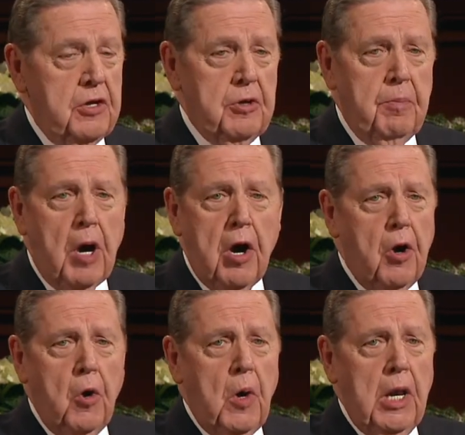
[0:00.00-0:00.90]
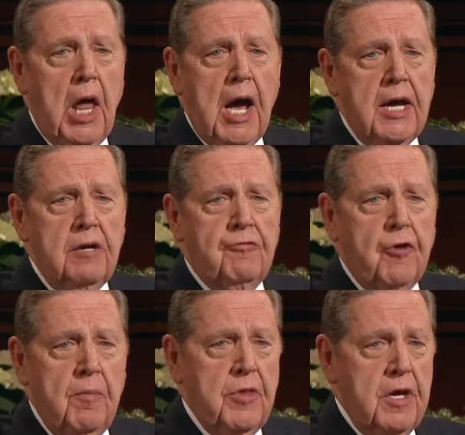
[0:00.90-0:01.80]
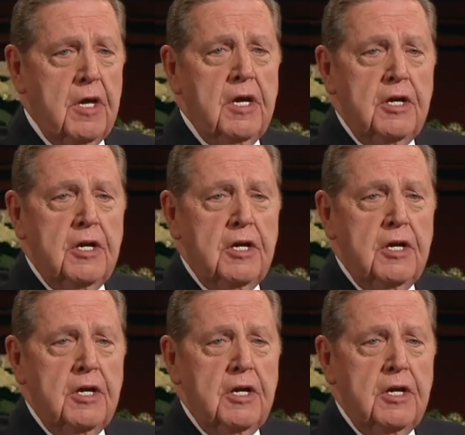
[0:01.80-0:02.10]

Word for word: To borrow a line from the